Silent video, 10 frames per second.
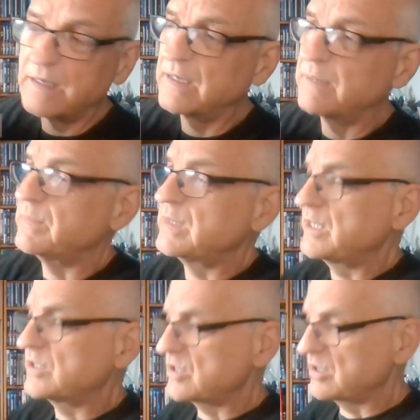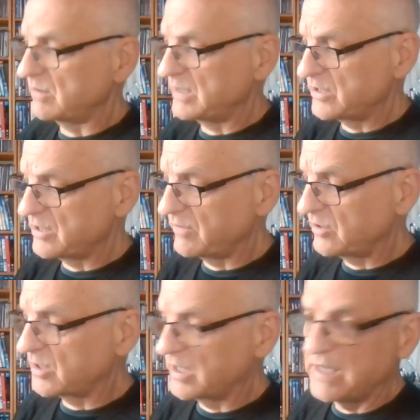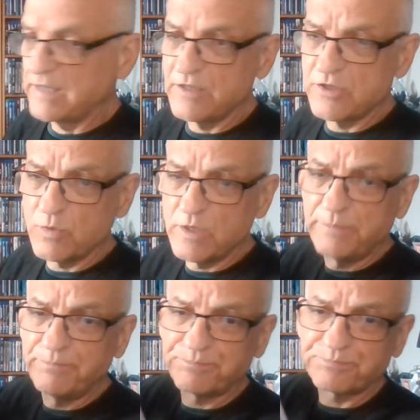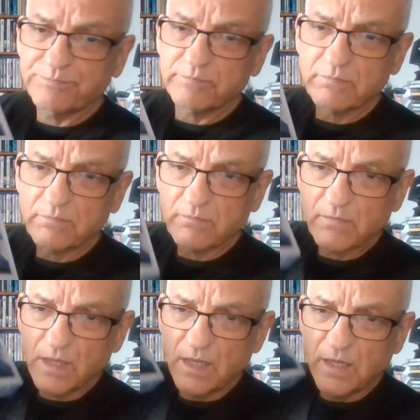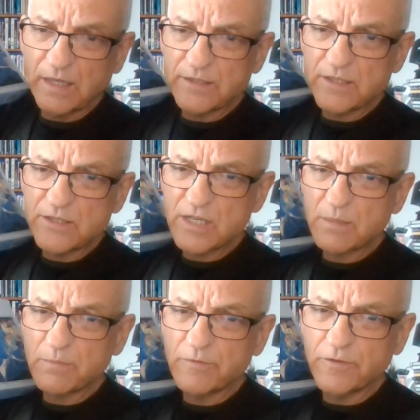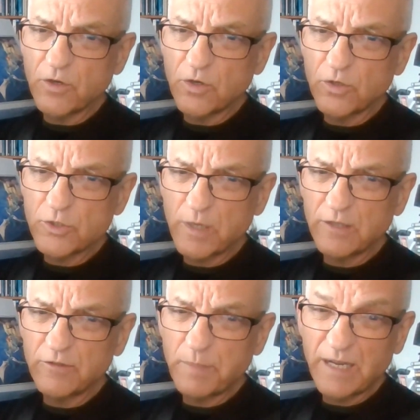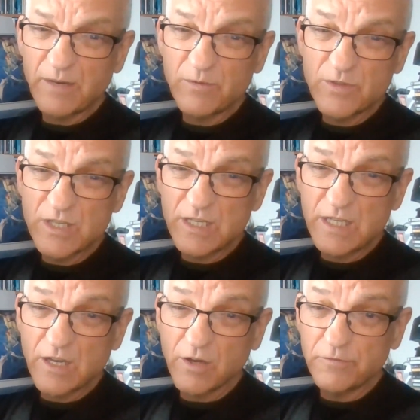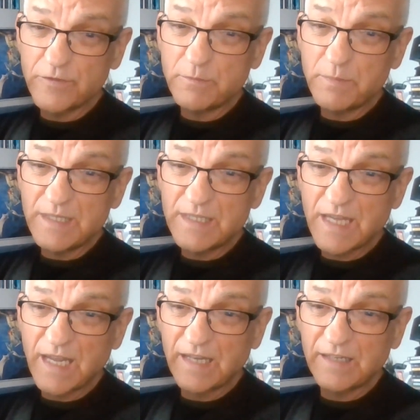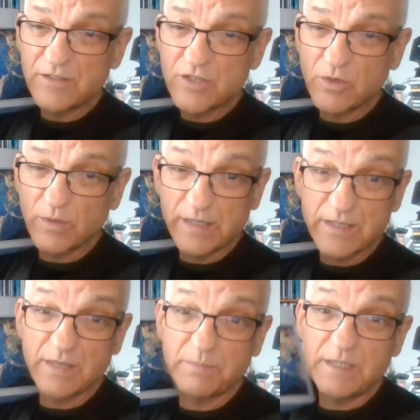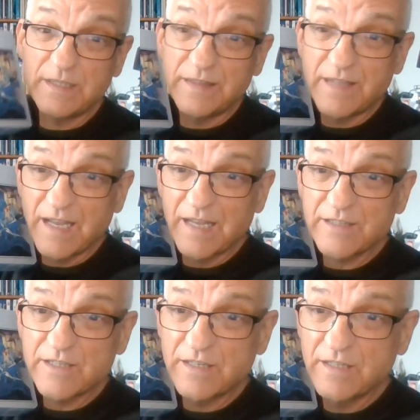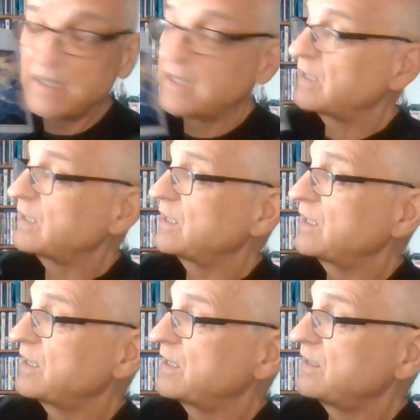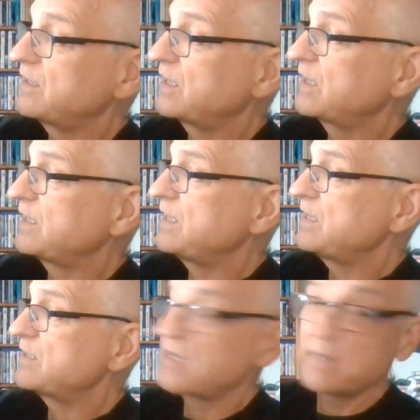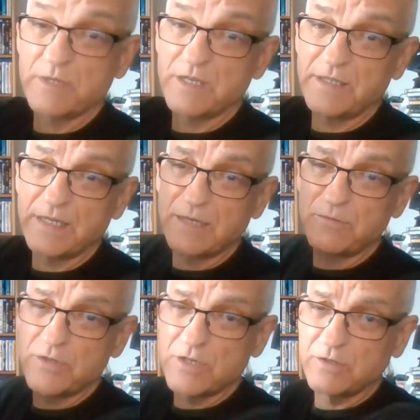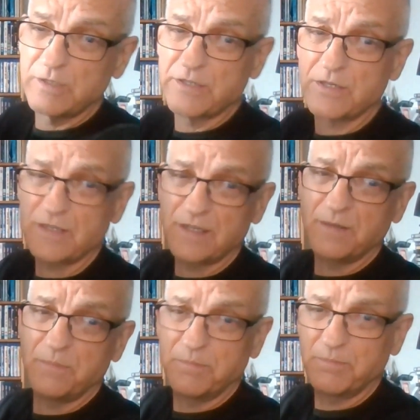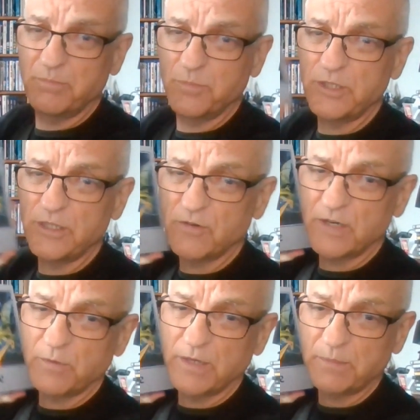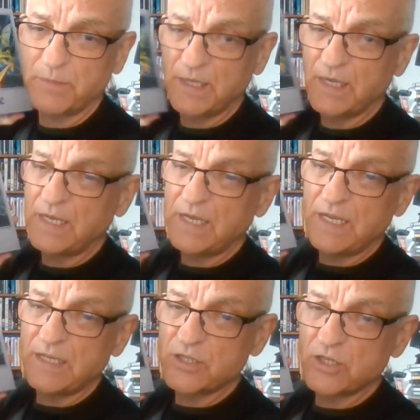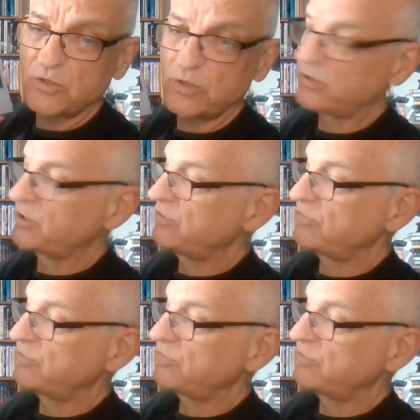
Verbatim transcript: Um, so let's have a look. This one I had this up for £12. He offered me 10 so I accepted that. Uh, and that is upside down, so it's us uh, right way up. It's called